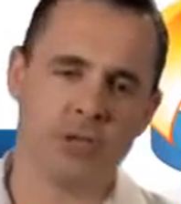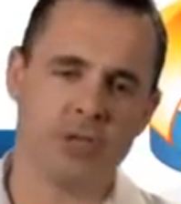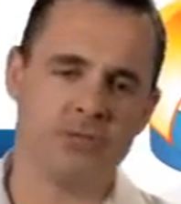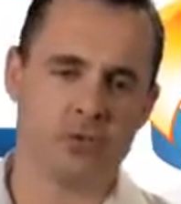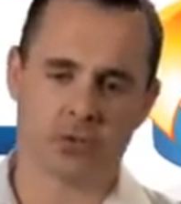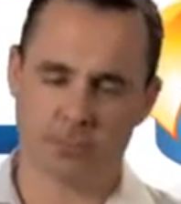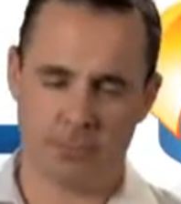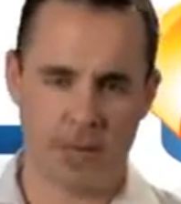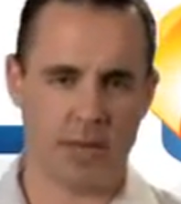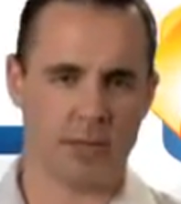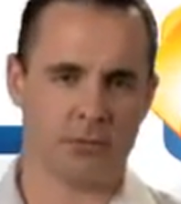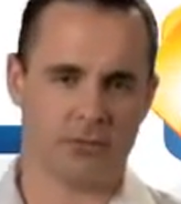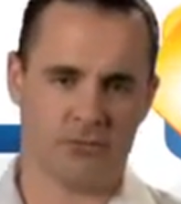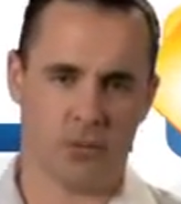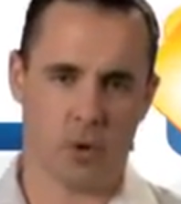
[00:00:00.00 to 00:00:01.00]
believers in
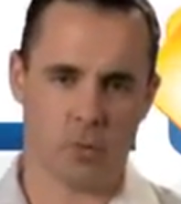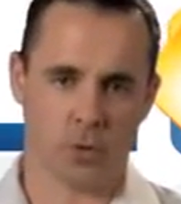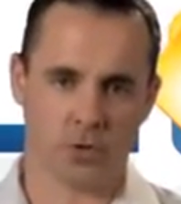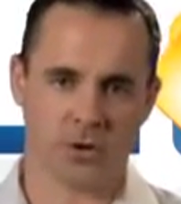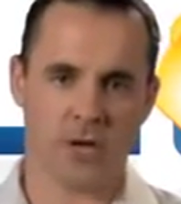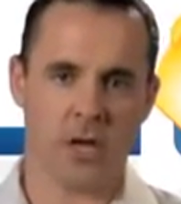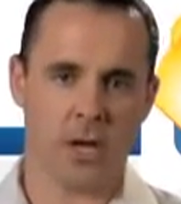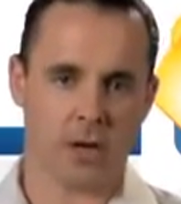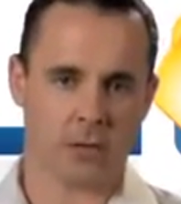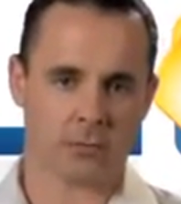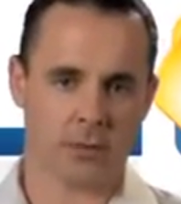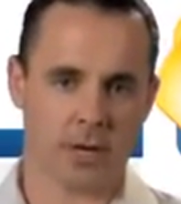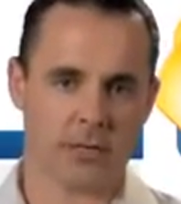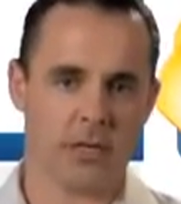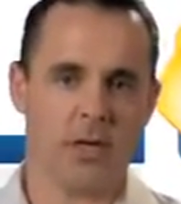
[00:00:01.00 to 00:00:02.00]
paying it forward. All
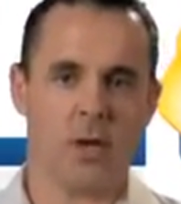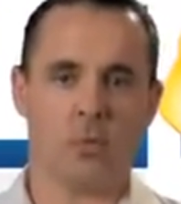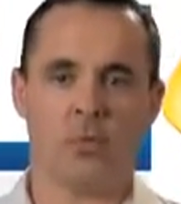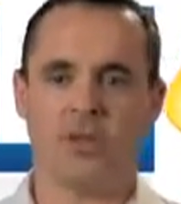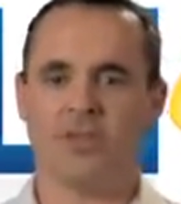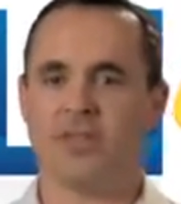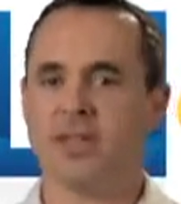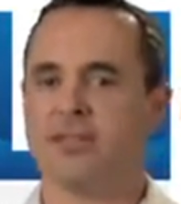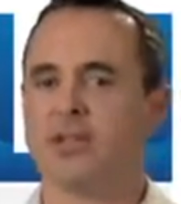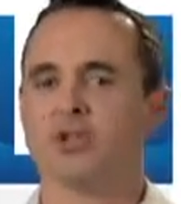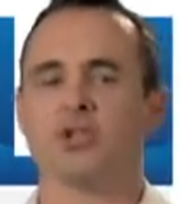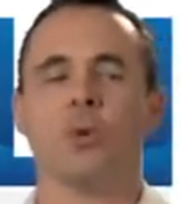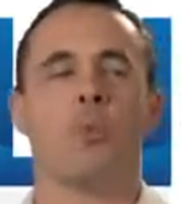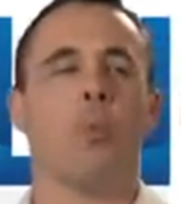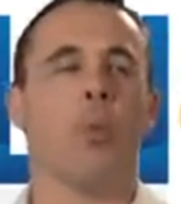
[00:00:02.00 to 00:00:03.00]
right? We think
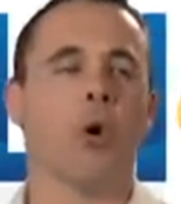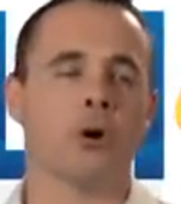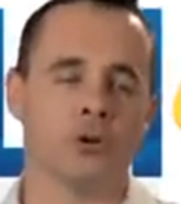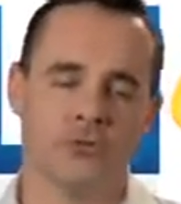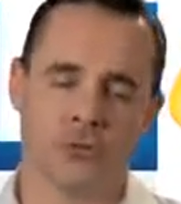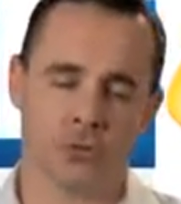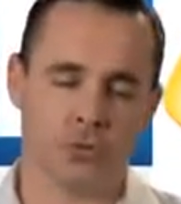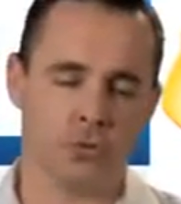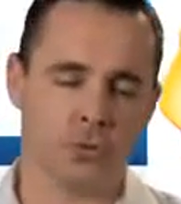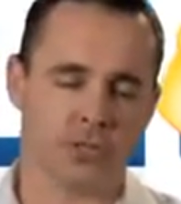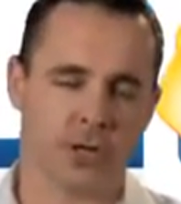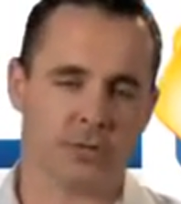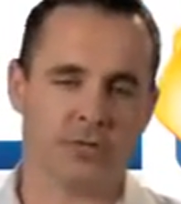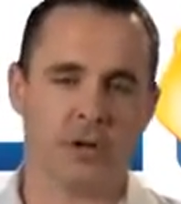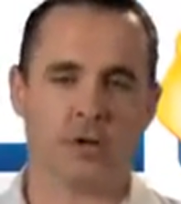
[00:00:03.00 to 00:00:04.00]
there's some wonderful
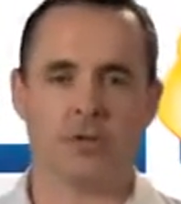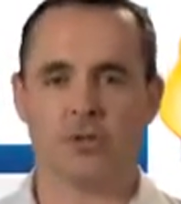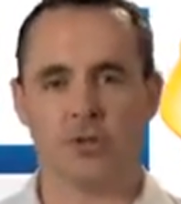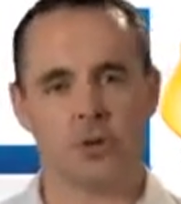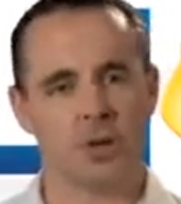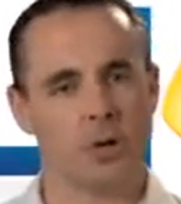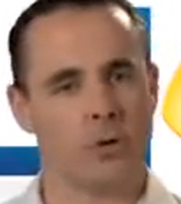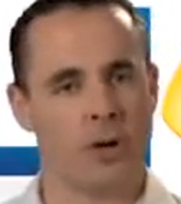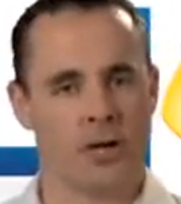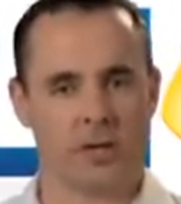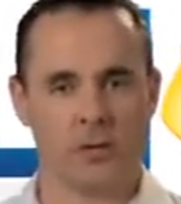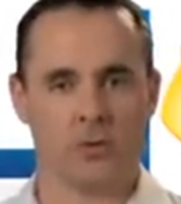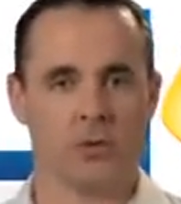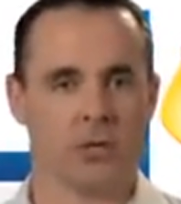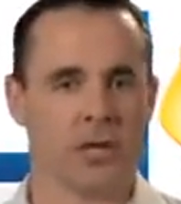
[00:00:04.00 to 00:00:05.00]
tools out there that you can go ahead
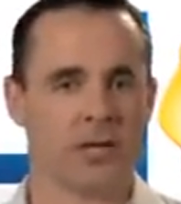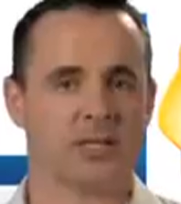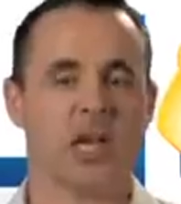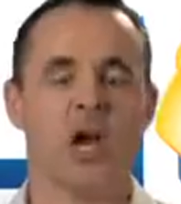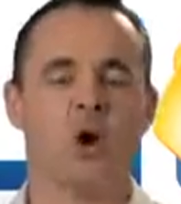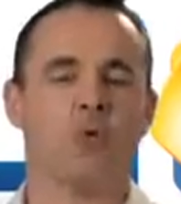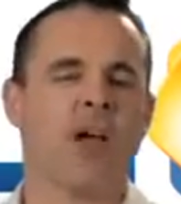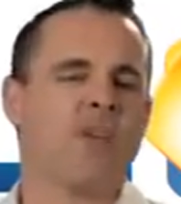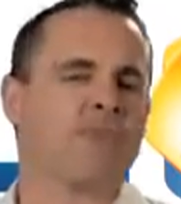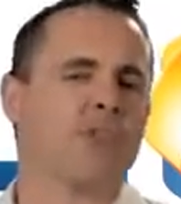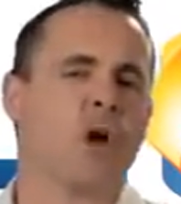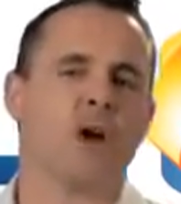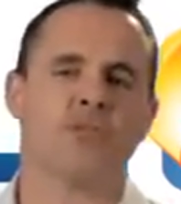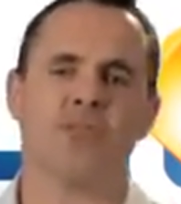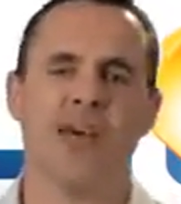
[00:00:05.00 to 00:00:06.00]
and utilize.
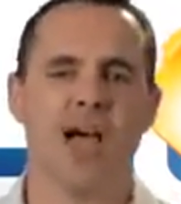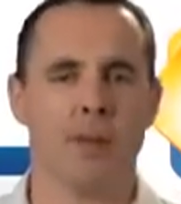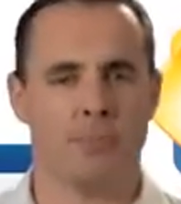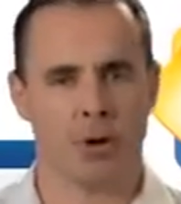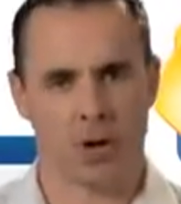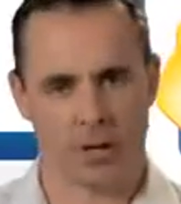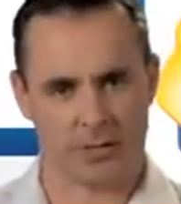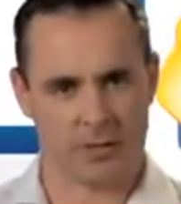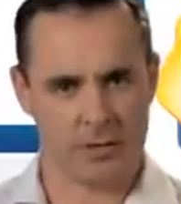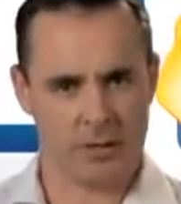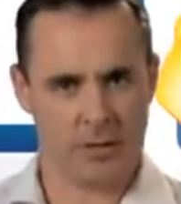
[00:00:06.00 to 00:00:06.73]
Raffle off an iPod.